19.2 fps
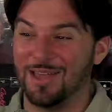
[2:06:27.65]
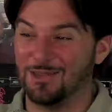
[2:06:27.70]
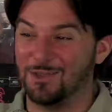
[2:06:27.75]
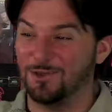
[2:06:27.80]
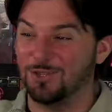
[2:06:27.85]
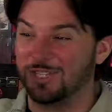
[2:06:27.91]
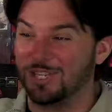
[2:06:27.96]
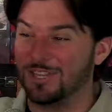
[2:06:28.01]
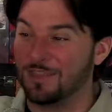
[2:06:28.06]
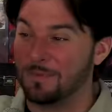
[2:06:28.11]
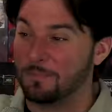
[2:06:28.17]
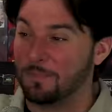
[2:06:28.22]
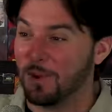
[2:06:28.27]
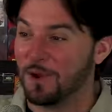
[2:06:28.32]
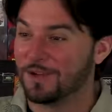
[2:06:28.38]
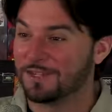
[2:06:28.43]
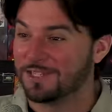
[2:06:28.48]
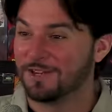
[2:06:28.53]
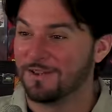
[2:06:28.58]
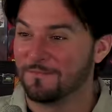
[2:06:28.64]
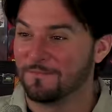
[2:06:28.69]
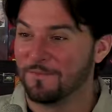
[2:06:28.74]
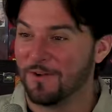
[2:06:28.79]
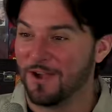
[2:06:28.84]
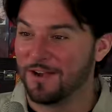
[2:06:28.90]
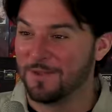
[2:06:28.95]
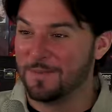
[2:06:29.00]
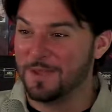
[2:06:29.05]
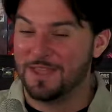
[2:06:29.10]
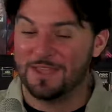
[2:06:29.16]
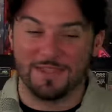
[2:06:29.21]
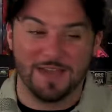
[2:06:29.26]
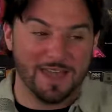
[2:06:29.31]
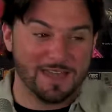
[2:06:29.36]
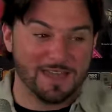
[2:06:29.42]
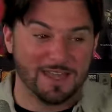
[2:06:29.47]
You see the person in front of me, they